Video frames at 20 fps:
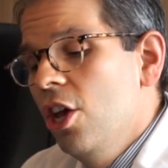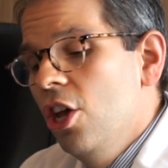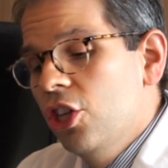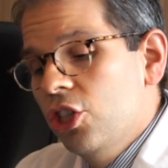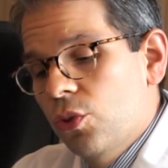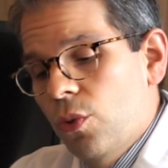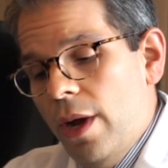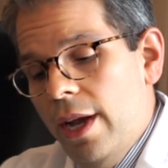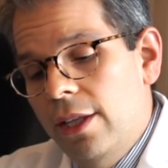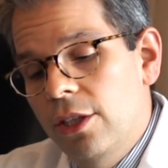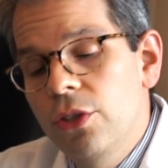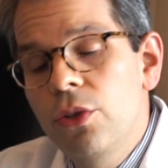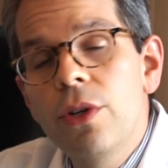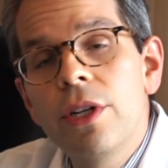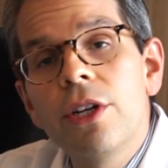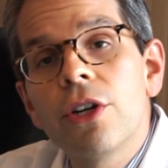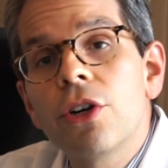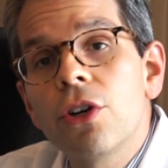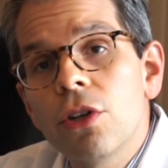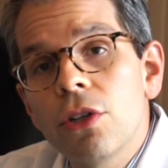So I
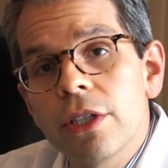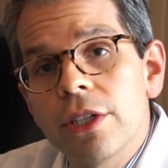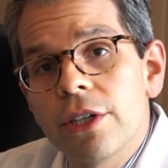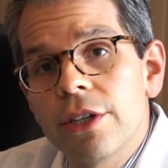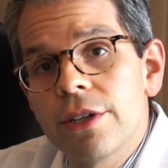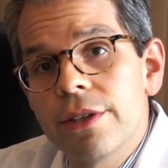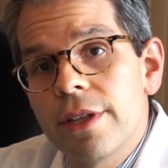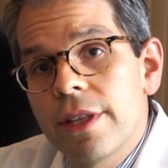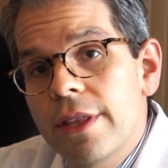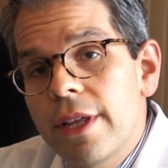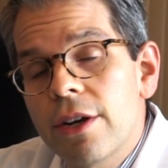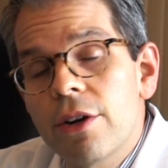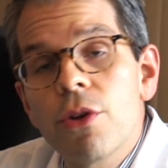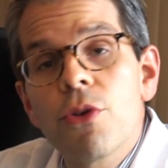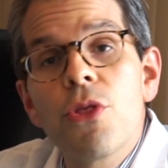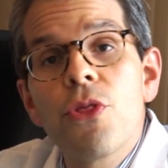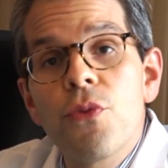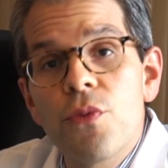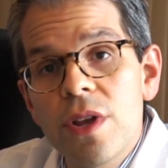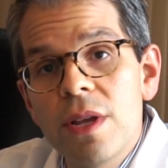alluded earlier that there are
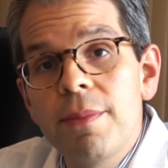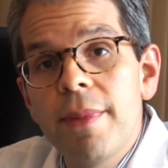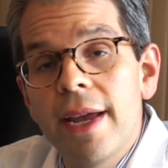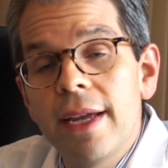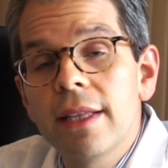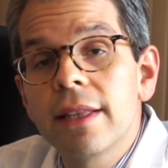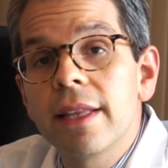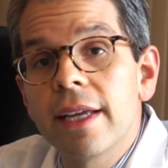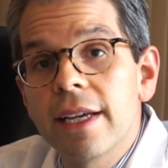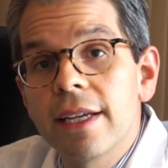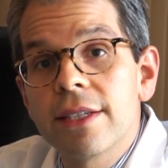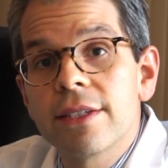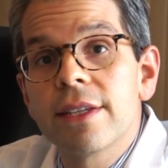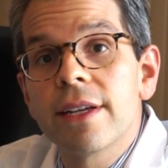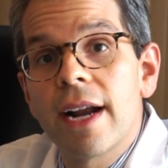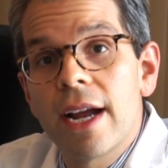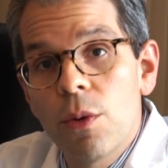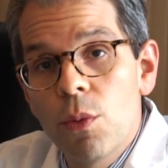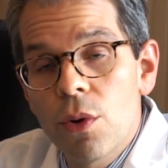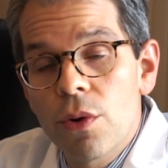3 main things
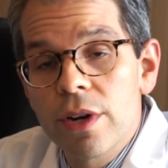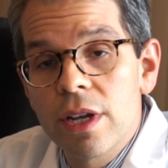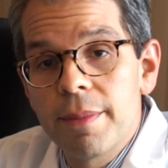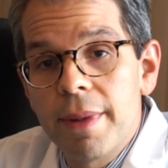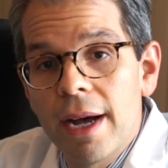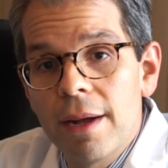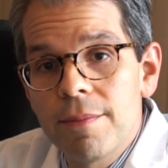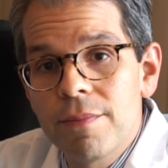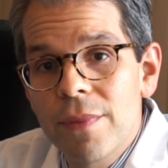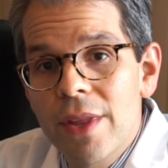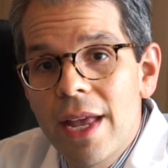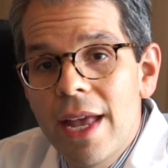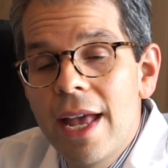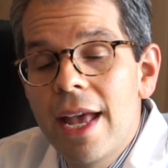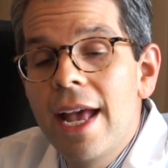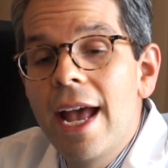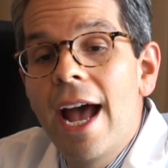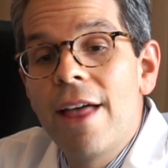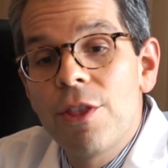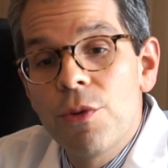that I worry about.
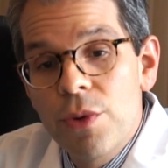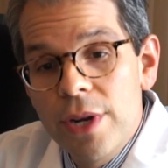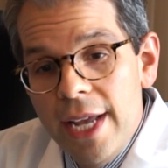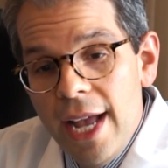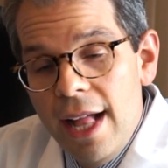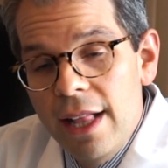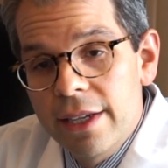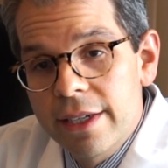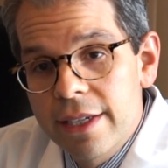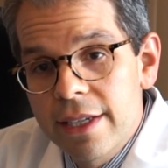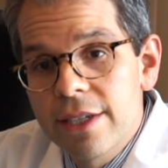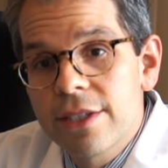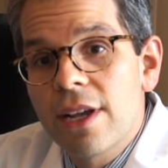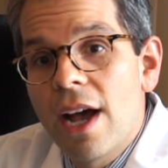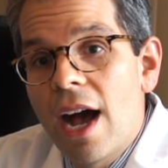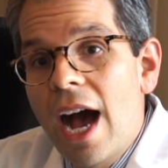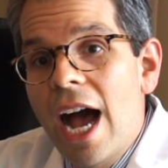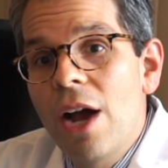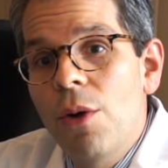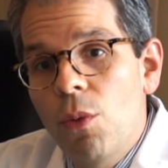And the reality is
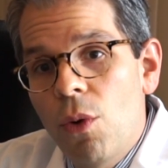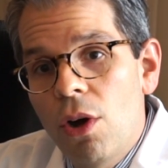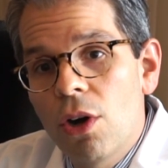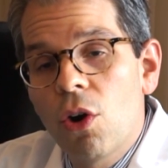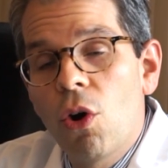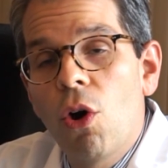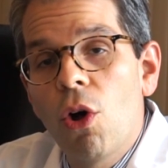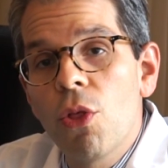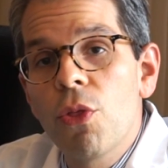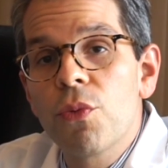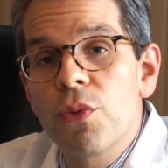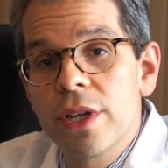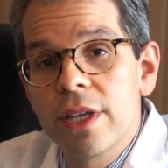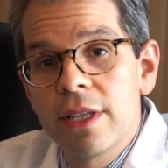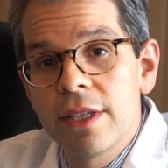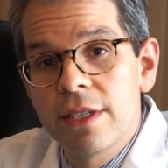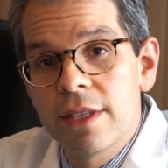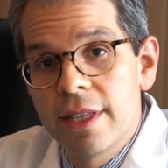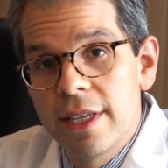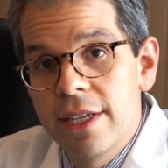I want all
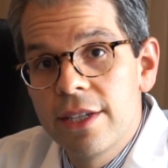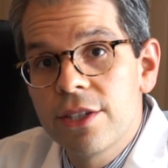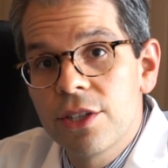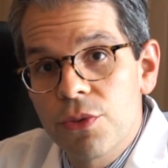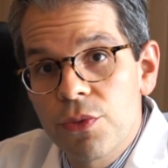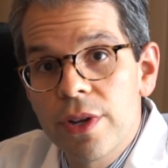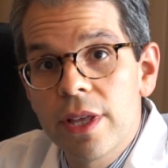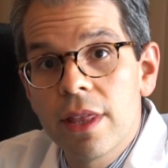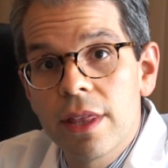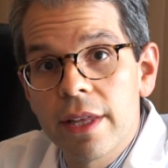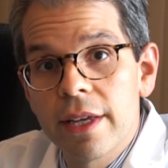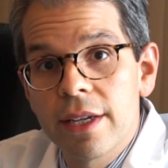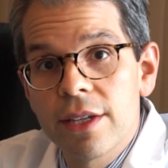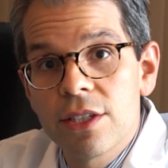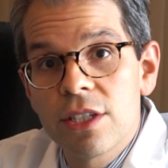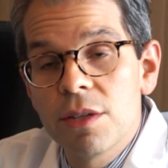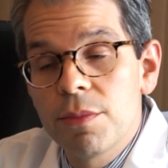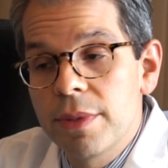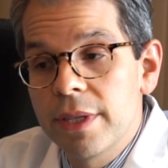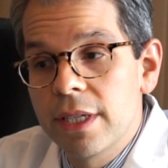these 3 things
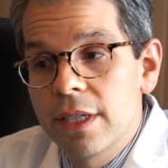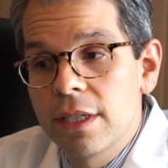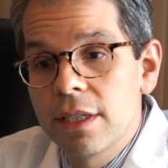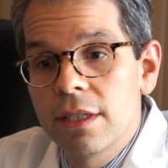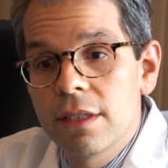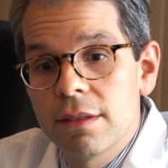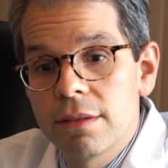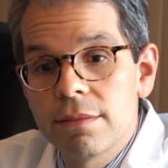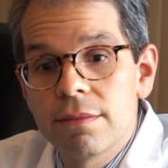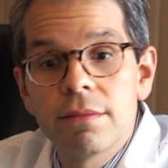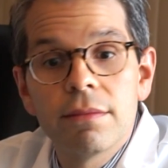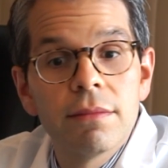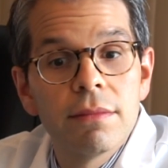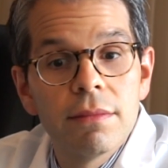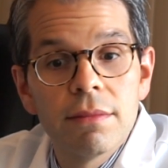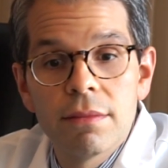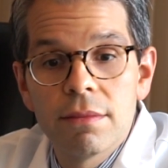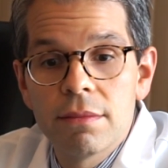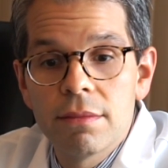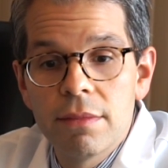to be
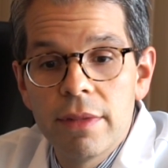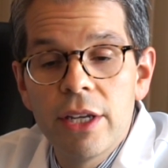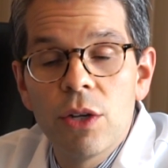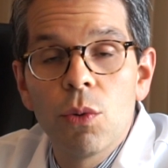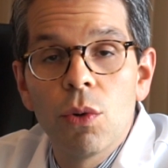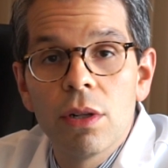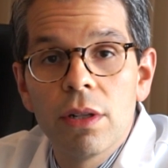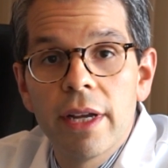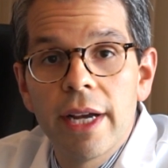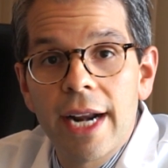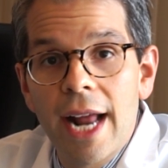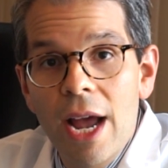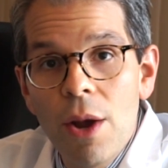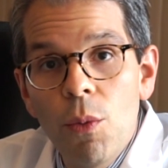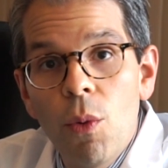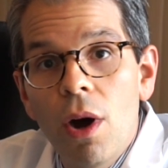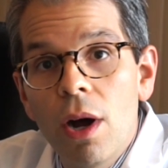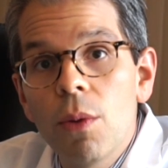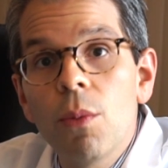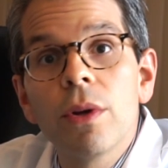equal. And I
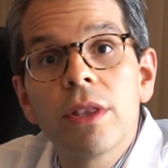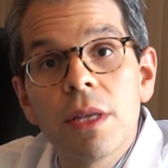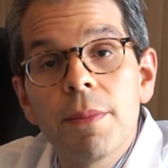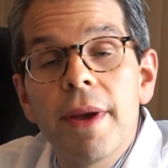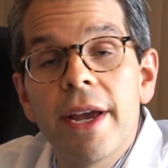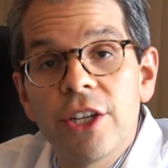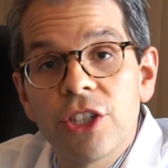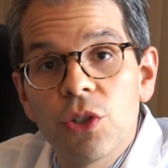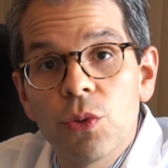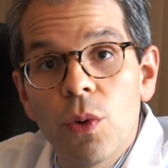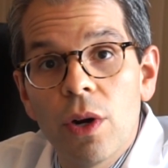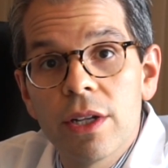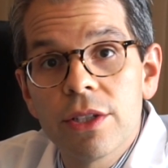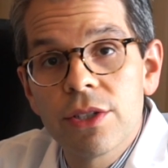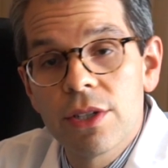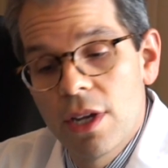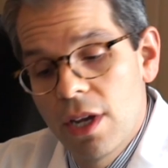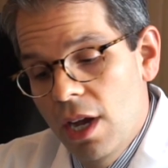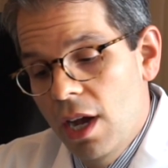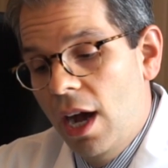want what the patient
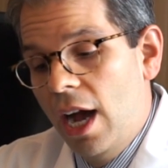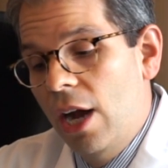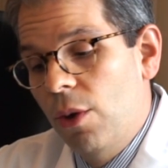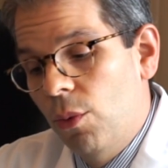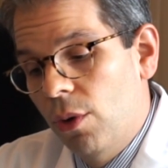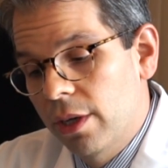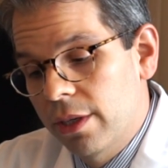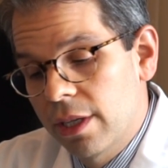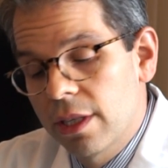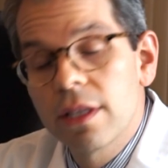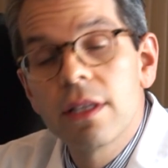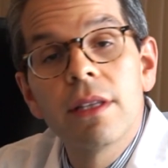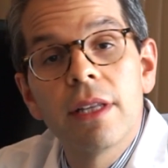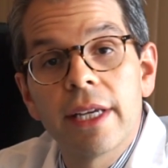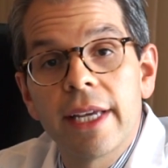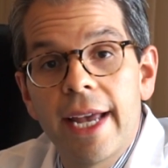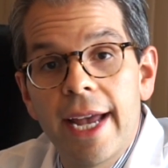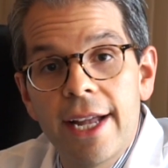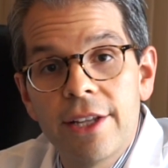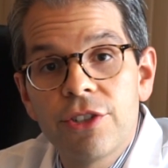wants. I want the
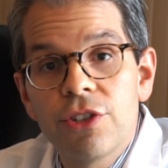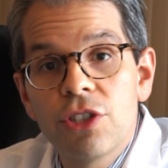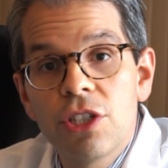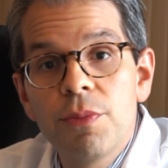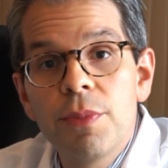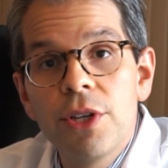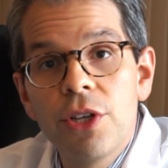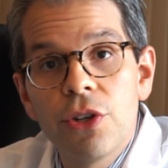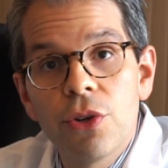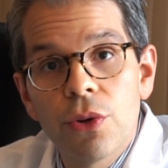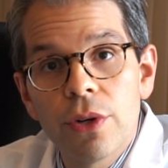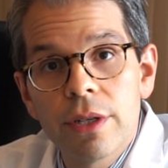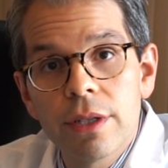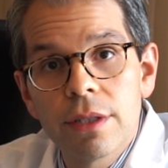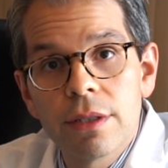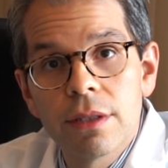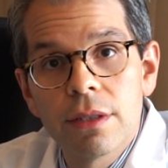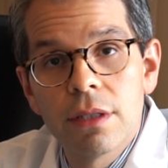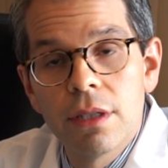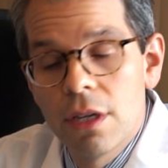cancer to be cured,
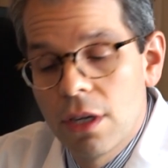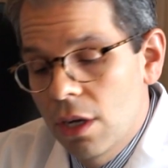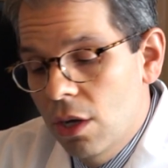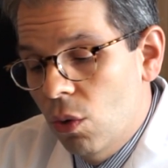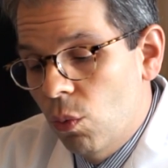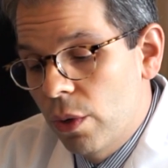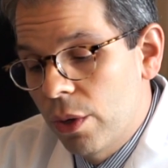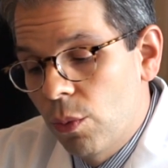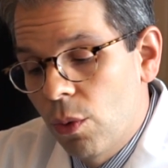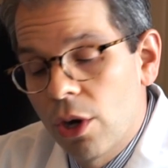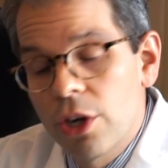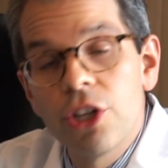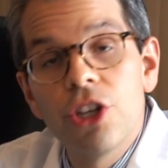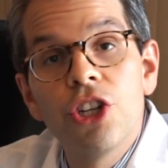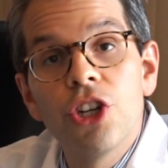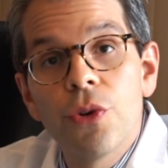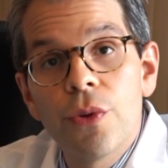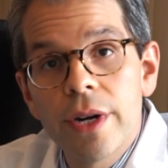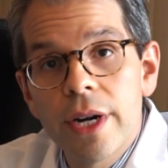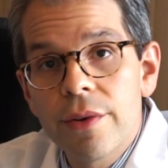we want
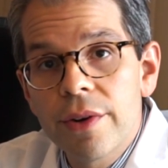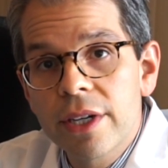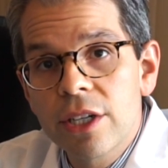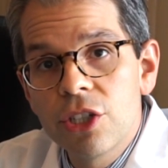urinary